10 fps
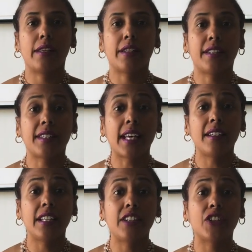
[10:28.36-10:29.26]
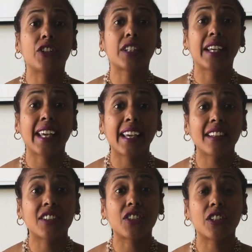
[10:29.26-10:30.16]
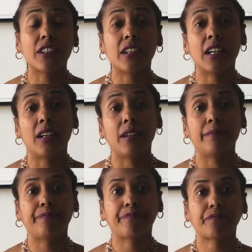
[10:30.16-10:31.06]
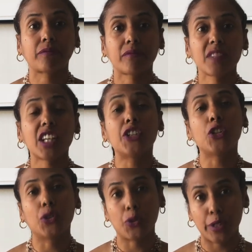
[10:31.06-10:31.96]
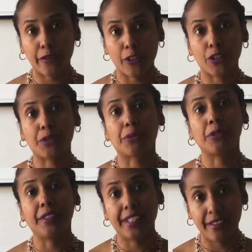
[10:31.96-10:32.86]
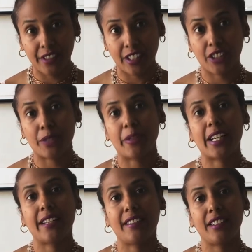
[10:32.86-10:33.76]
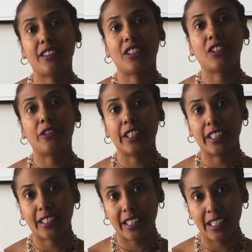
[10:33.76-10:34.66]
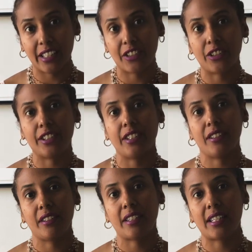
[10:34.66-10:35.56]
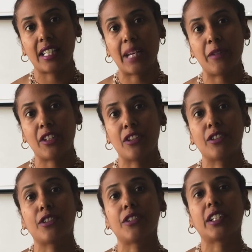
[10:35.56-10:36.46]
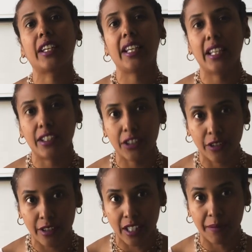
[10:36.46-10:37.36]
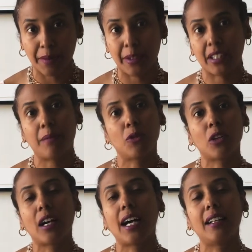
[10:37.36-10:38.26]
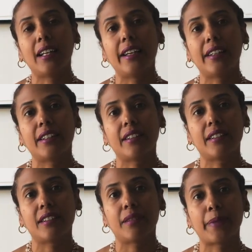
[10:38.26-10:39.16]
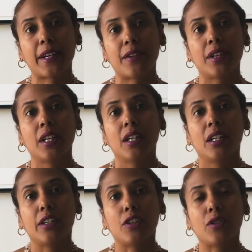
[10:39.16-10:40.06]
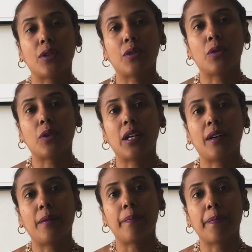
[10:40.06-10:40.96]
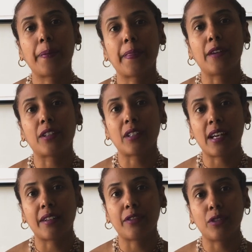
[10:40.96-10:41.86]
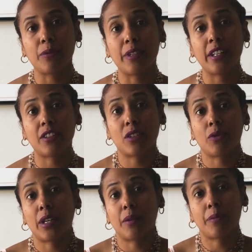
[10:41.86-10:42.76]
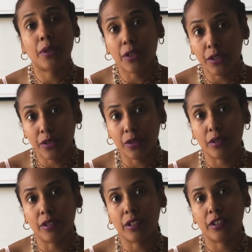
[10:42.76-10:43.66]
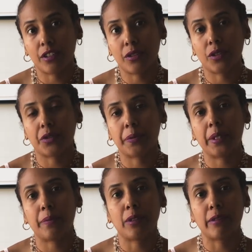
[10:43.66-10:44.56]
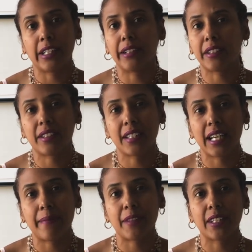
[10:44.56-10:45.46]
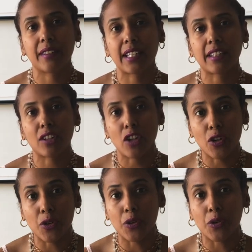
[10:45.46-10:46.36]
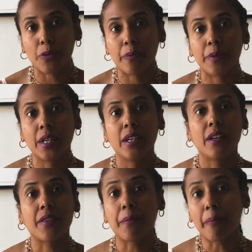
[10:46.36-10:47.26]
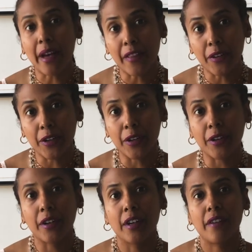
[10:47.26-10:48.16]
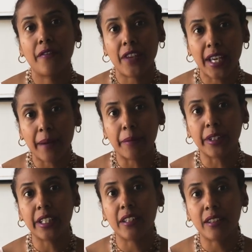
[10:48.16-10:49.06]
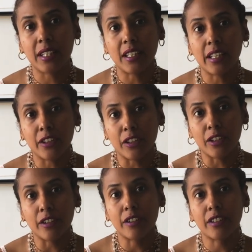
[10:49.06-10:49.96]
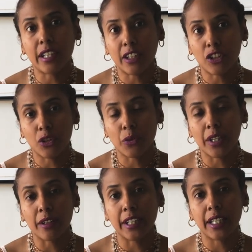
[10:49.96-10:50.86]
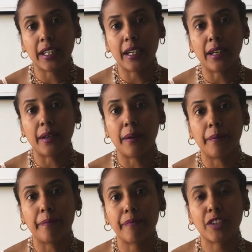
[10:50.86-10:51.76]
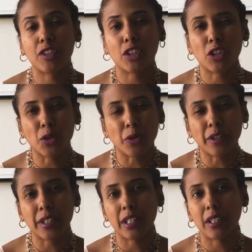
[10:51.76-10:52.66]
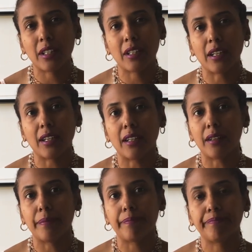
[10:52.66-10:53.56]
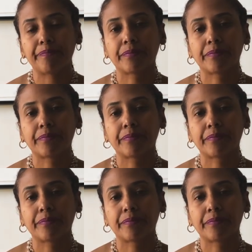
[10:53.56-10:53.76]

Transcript: the sun enters Cancer um, June 21st, so we're leaving Gemini season and going into Cancer season at that time of the year. And so then Cancer themes become more highlighted. And this is about you know, um, there's a lot of illumination around personal issues for people around this time. Things like the home, the mother, family, the inner sanctuary, um, security, um,